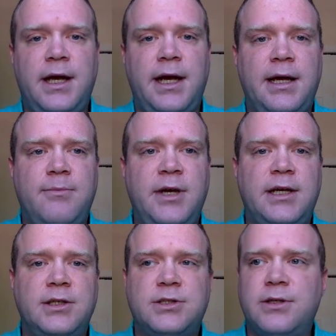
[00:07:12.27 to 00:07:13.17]
and
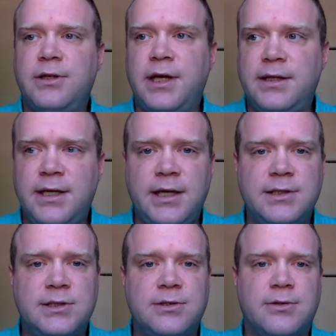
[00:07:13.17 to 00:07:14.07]
making sure that the
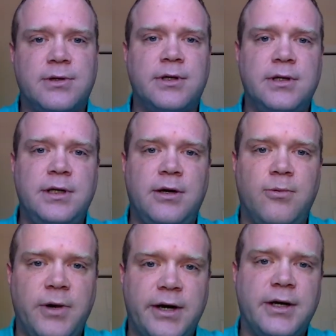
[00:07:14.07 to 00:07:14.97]
in-store
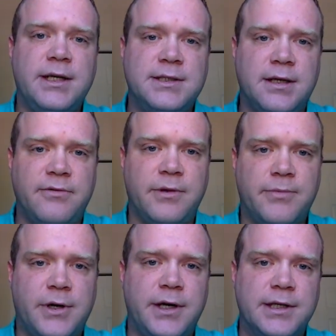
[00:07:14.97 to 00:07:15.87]
awareness of the
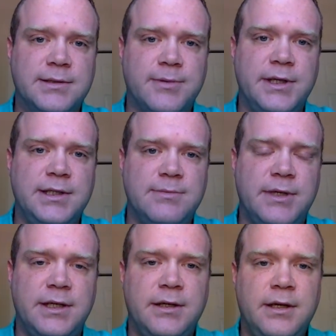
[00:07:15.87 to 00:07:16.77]
product's
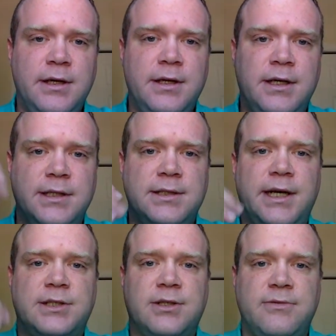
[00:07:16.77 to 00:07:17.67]
placement is
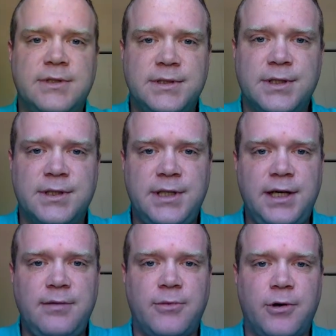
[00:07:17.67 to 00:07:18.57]
actually
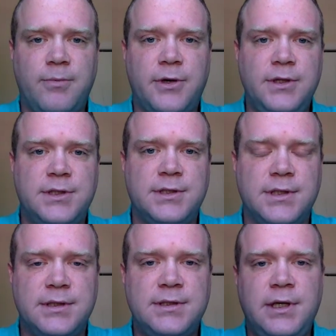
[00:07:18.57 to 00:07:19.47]
facilitating more
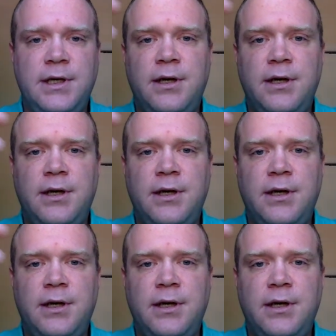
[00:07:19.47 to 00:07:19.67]
purchases.